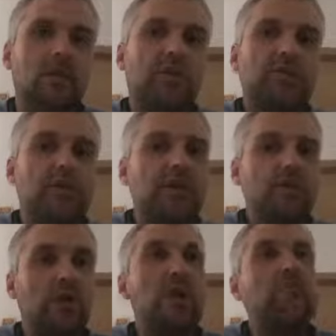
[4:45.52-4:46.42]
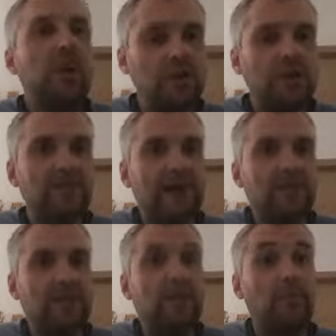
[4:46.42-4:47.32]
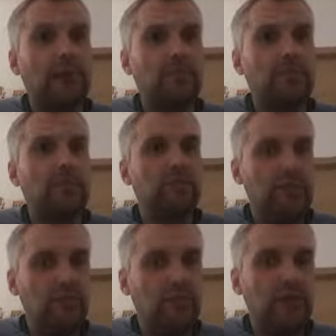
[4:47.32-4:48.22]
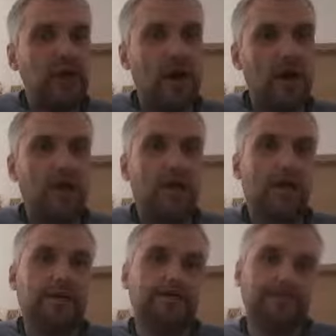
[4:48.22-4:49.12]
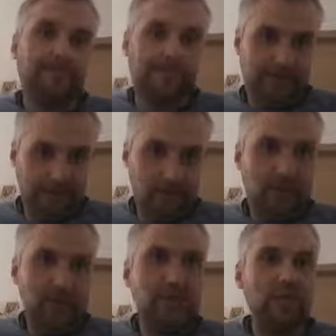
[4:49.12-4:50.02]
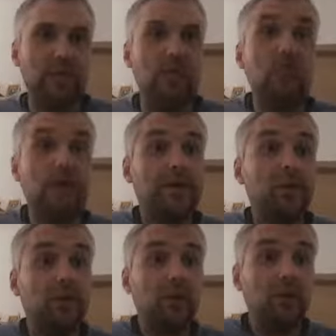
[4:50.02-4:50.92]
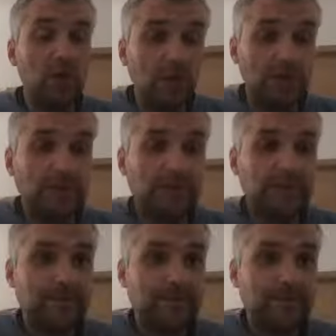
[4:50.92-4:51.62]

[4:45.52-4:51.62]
What things will motivate their peers and people they are responsible of, and what will not.